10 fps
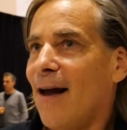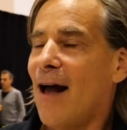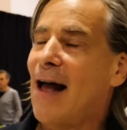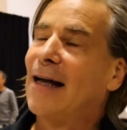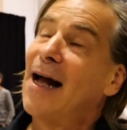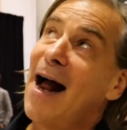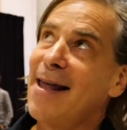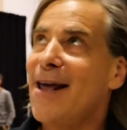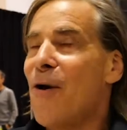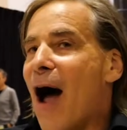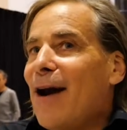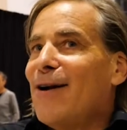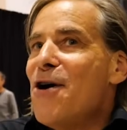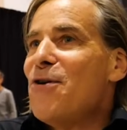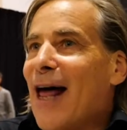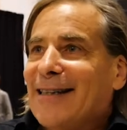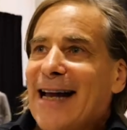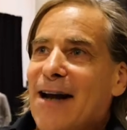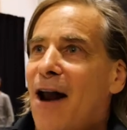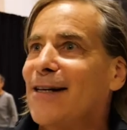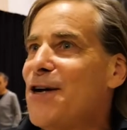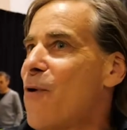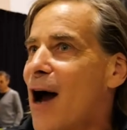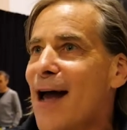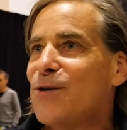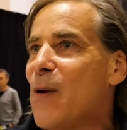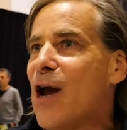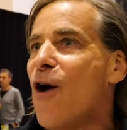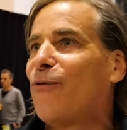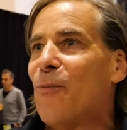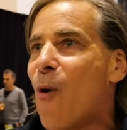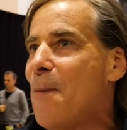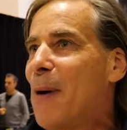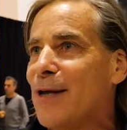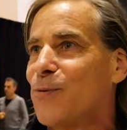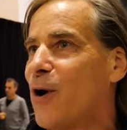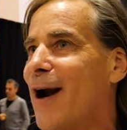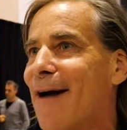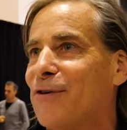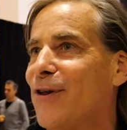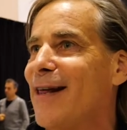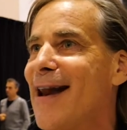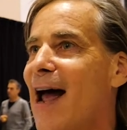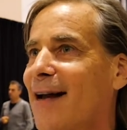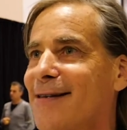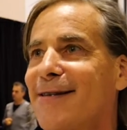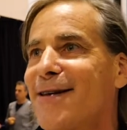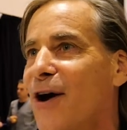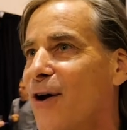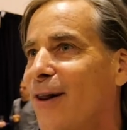I don't know, like technology-wise, we go from one buzzword after the next. So